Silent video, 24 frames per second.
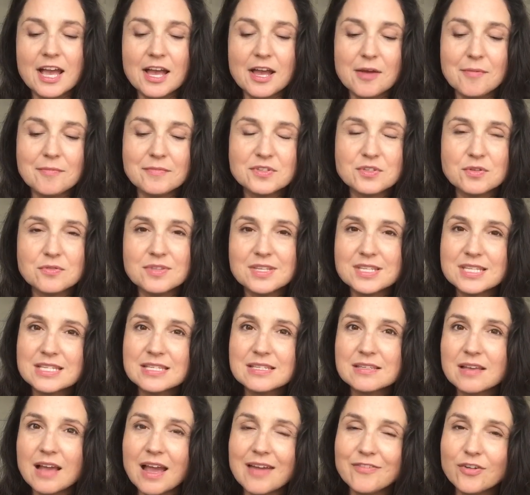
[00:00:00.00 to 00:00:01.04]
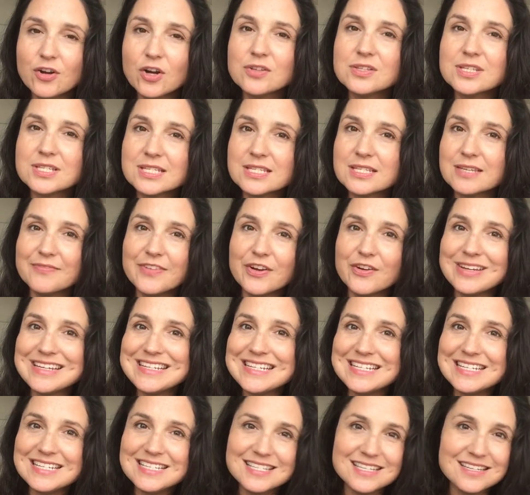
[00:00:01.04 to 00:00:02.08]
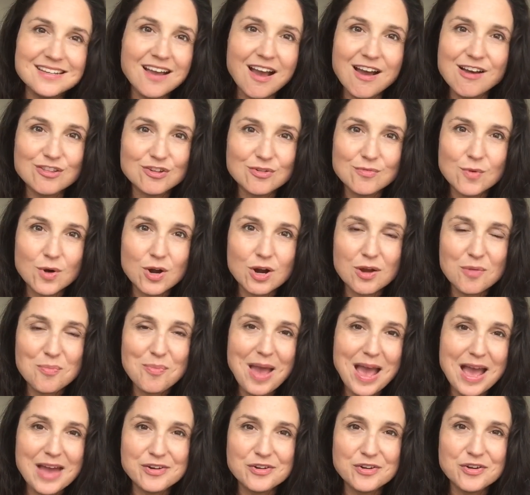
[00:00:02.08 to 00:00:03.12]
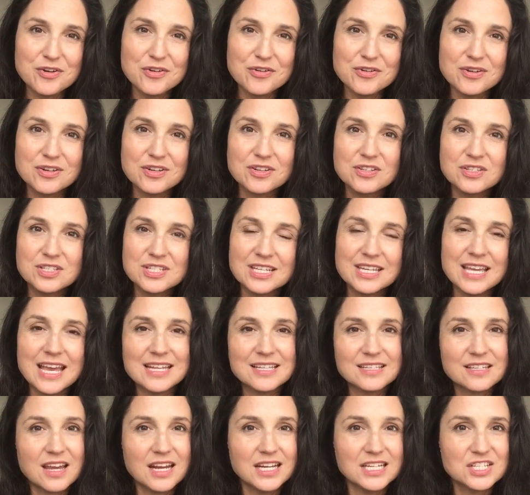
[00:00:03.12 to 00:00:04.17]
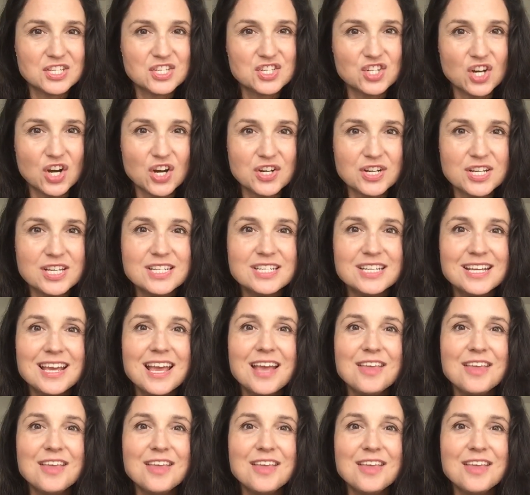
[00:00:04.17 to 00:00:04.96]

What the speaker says: So I've heard this is a very easy color work pattern to get kind of started.